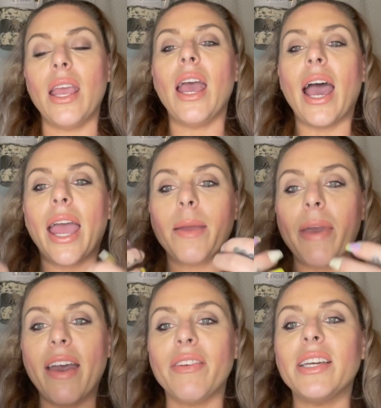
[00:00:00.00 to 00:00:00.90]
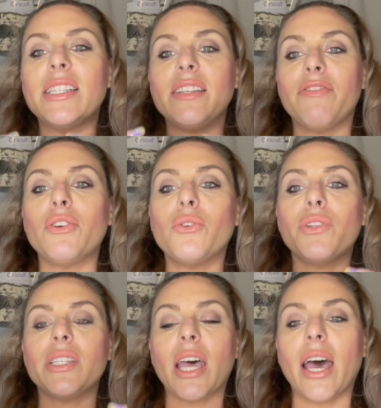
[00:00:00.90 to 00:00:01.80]
I am having a
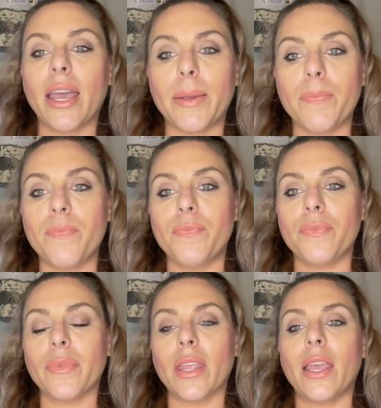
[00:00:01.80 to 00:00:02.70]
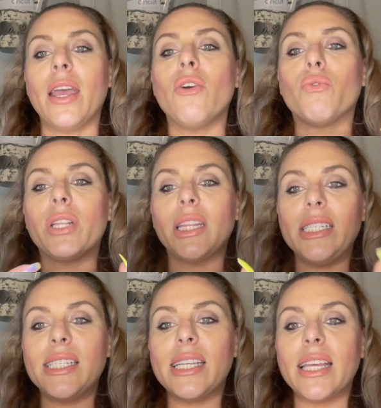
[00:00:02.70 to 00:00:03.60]
difficult time
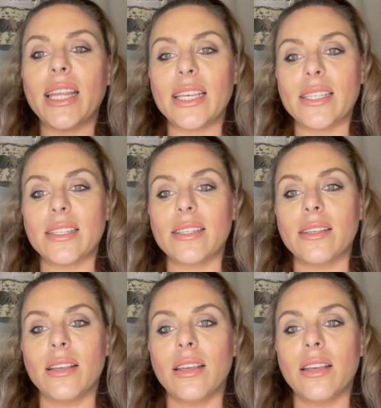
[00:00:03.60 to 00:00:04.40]
releasing this.